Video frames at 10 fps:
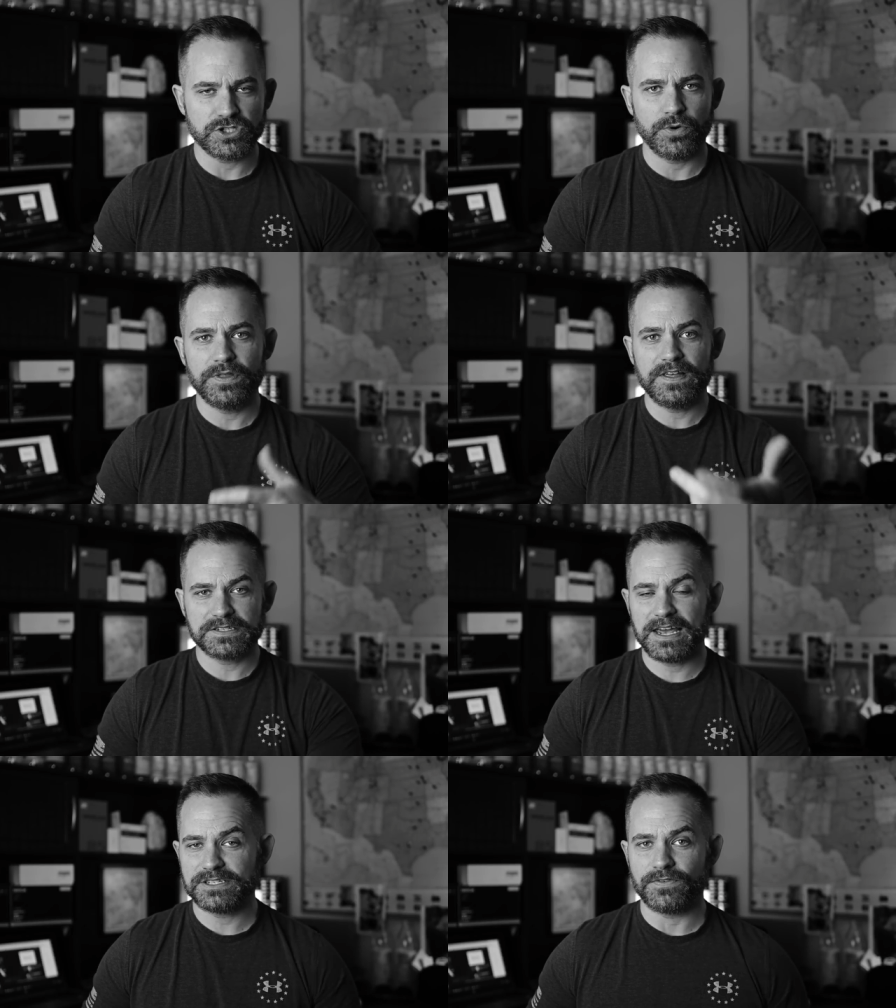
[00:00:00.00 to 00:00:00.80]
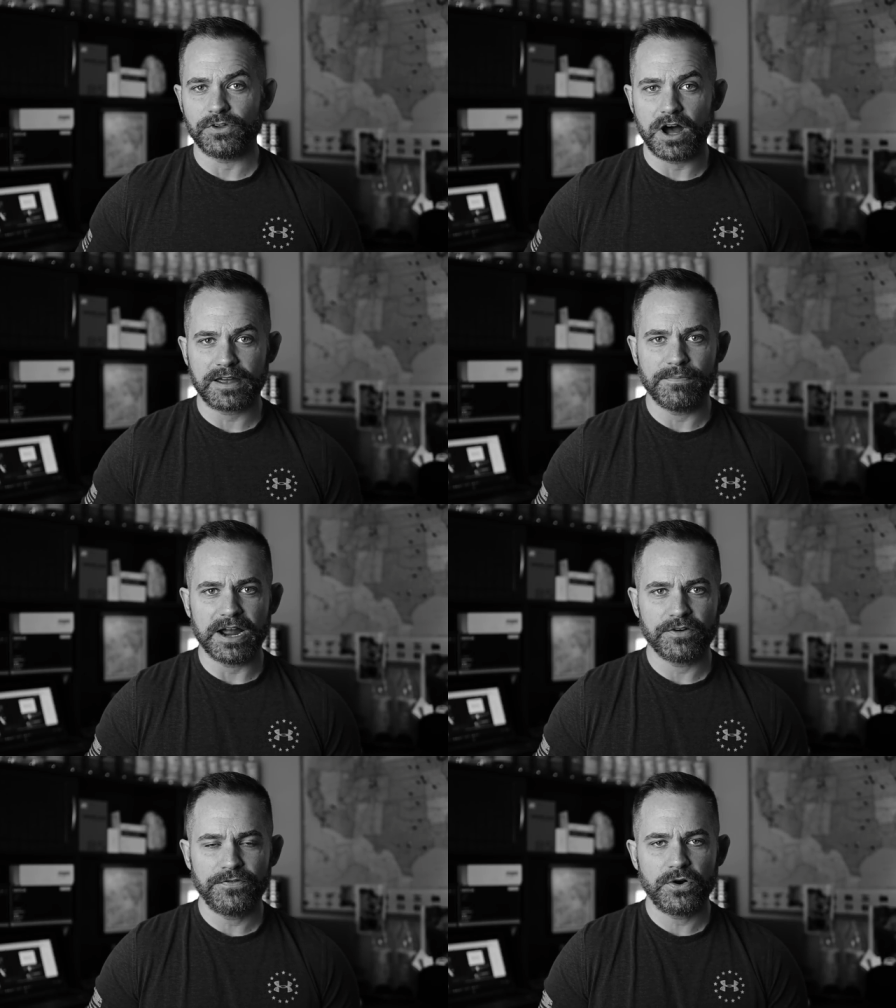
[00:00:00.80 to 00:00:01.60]
So in this case of vlogging
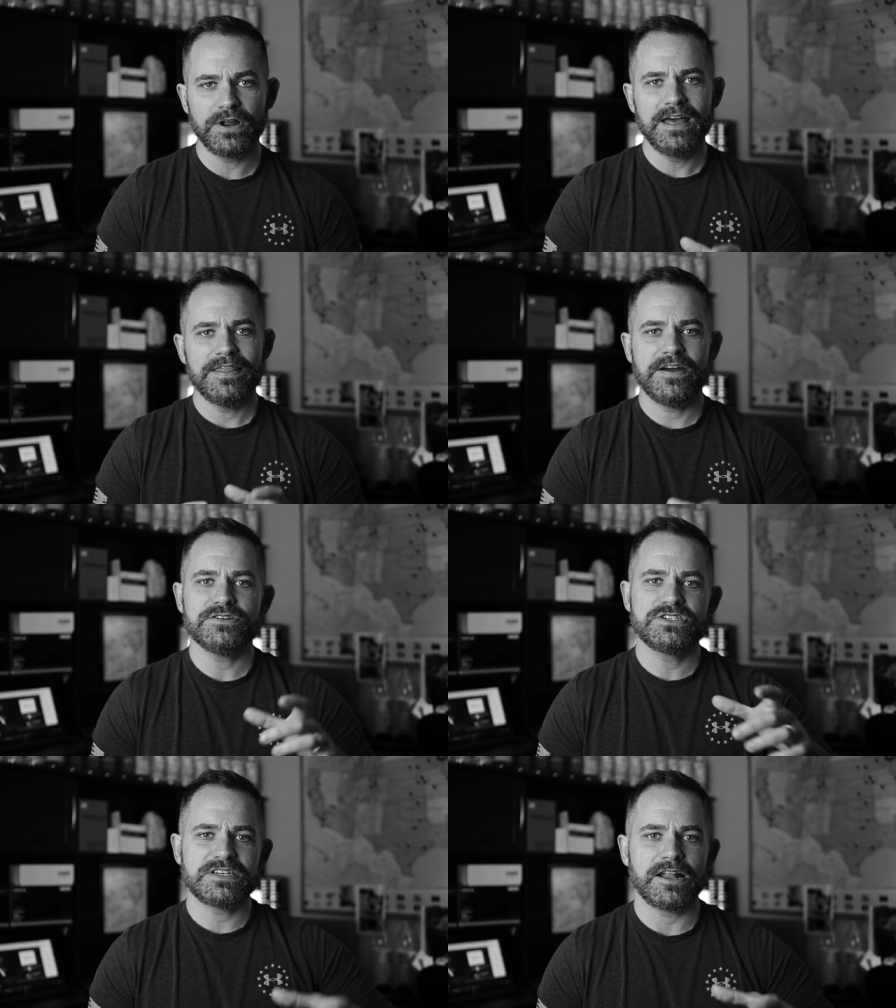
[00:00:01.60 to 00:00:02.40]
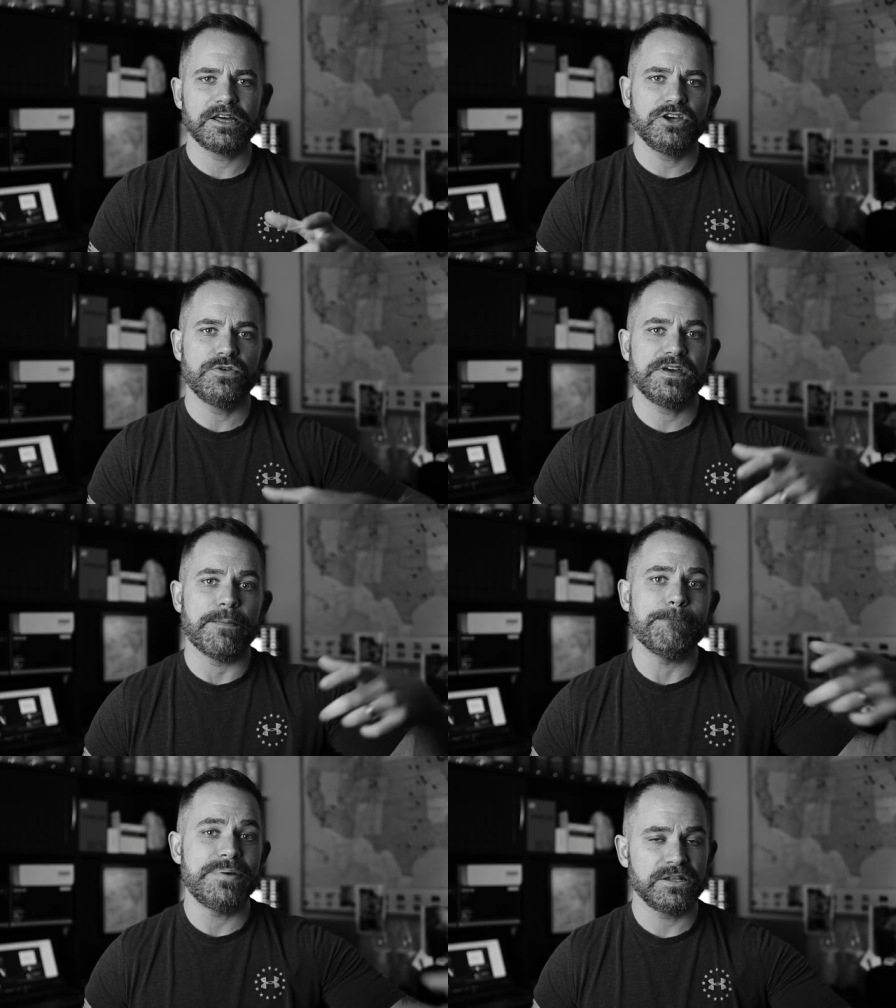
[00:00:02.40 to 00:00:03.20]
microphone, they're selling you the
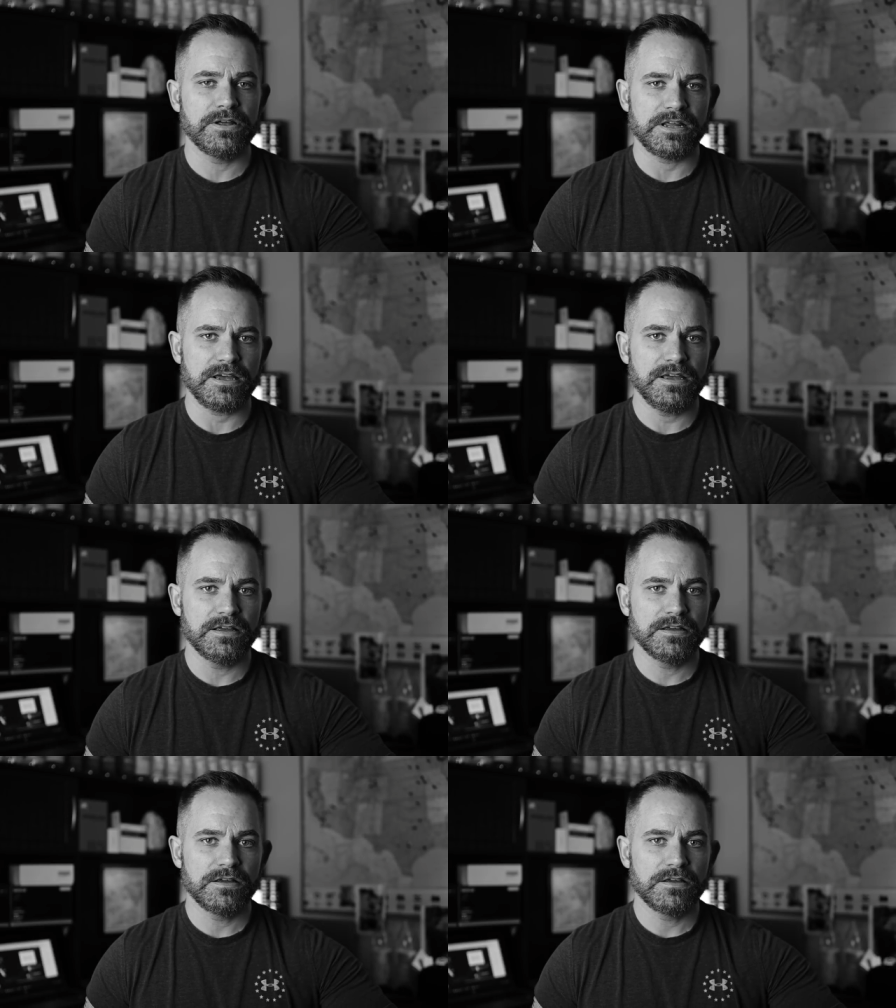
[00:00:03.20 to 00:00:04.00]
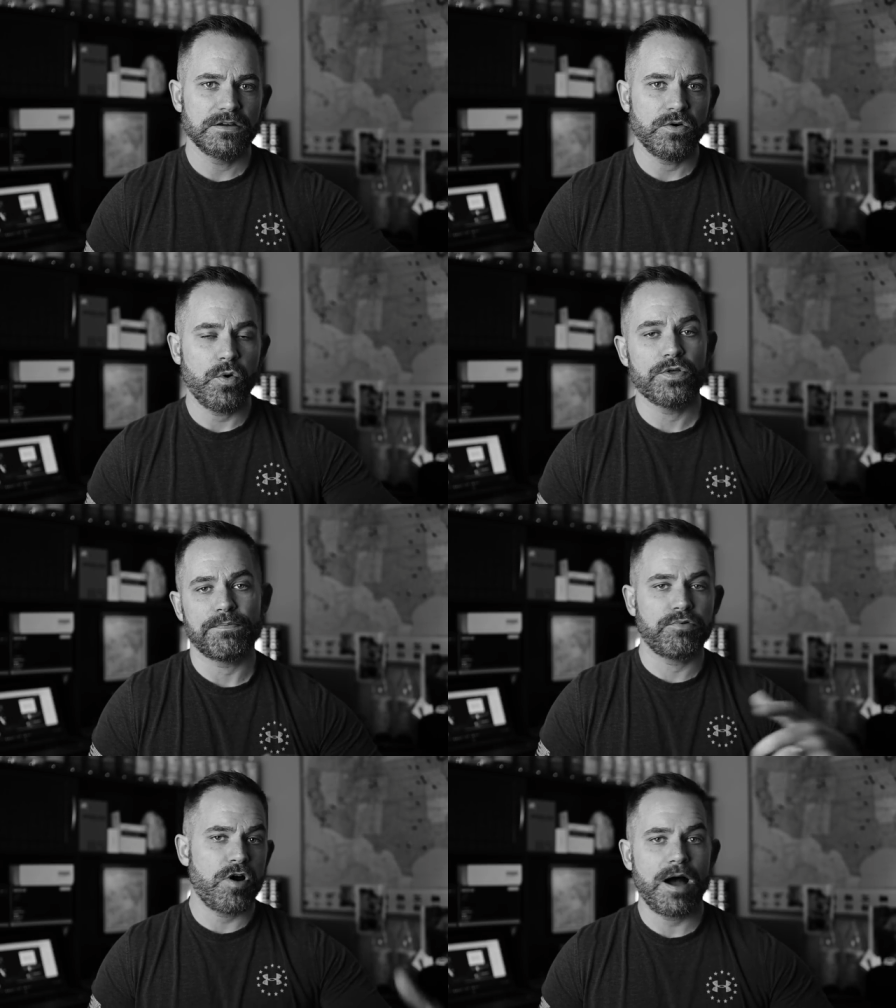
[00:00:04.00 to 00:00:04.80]
ability or the
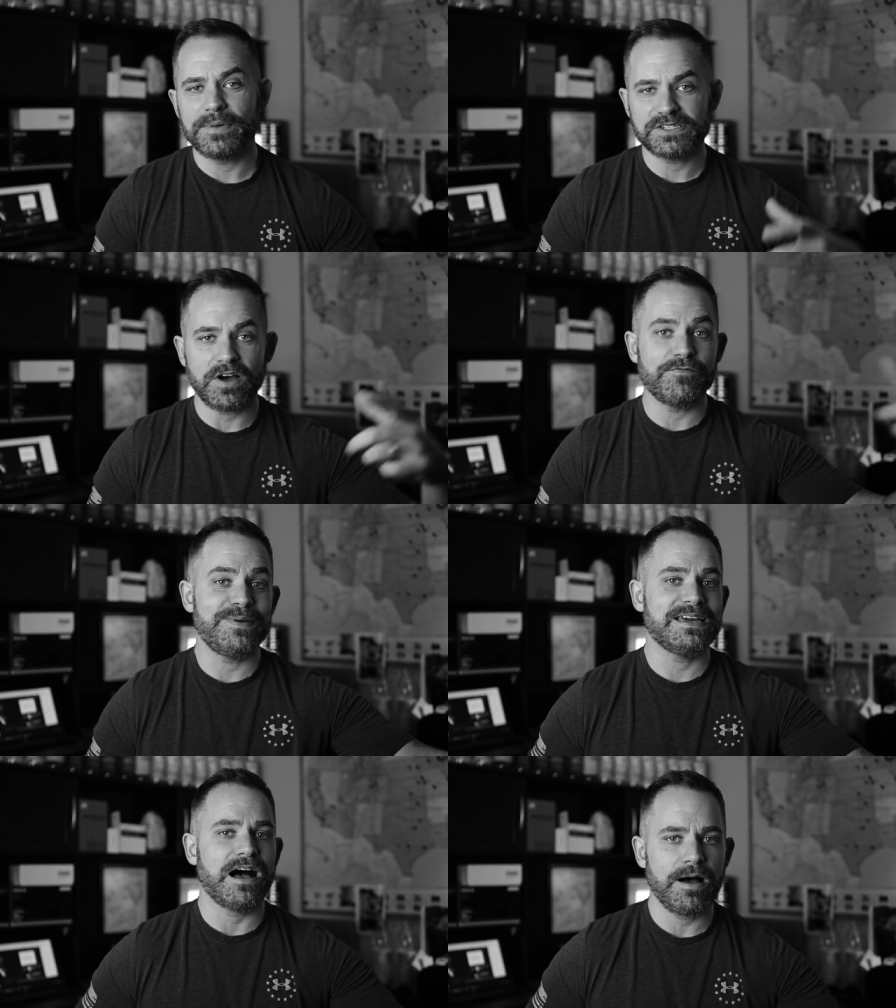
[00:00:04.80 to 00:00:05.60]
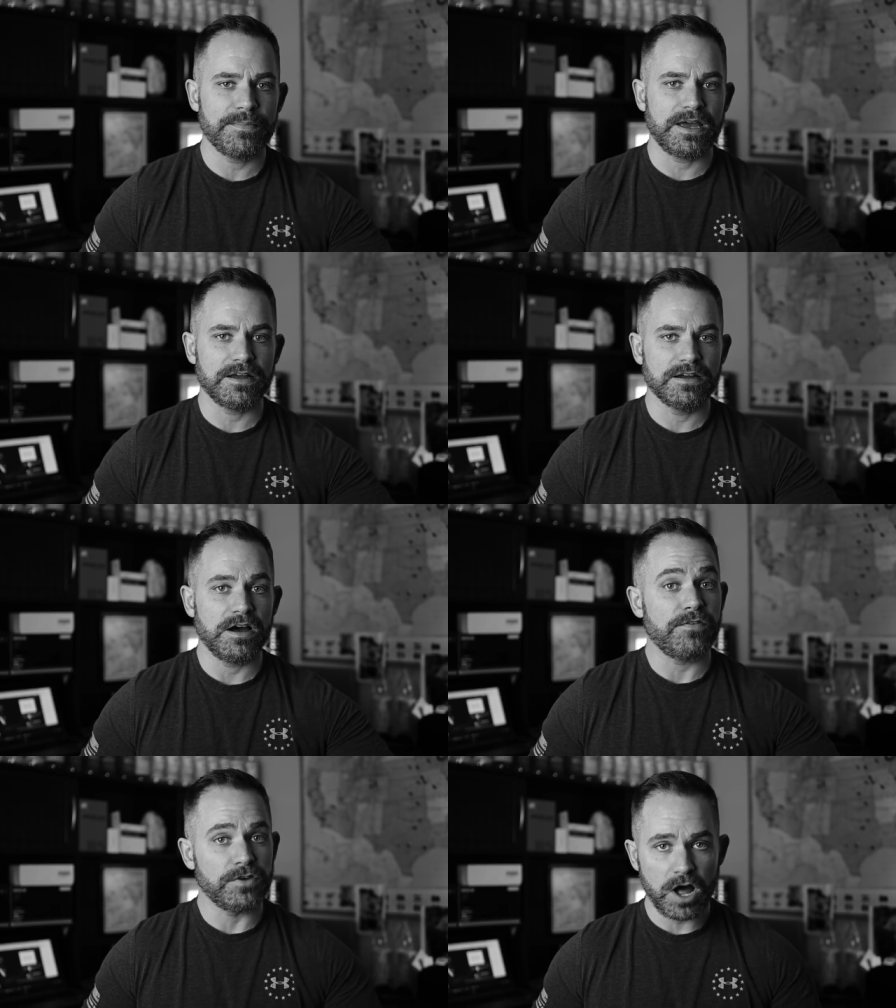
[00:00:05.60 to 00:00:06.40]
promise of becoming
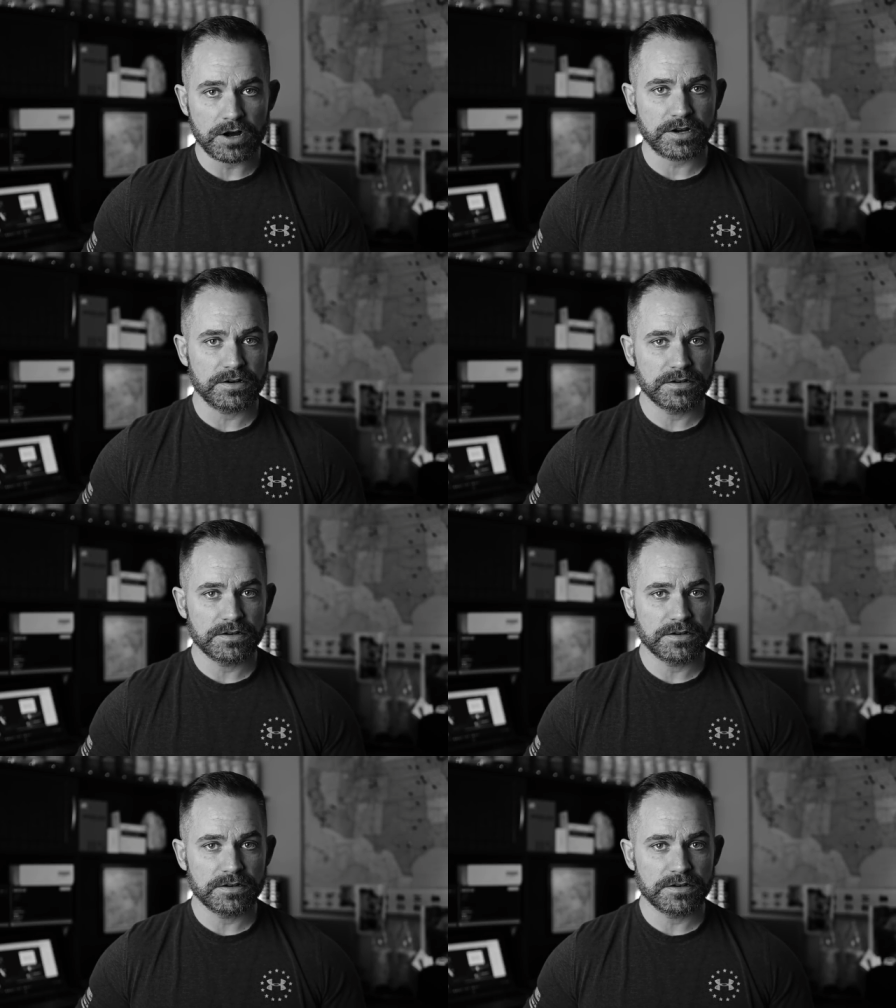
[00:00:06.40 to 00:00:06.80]
a vlogger.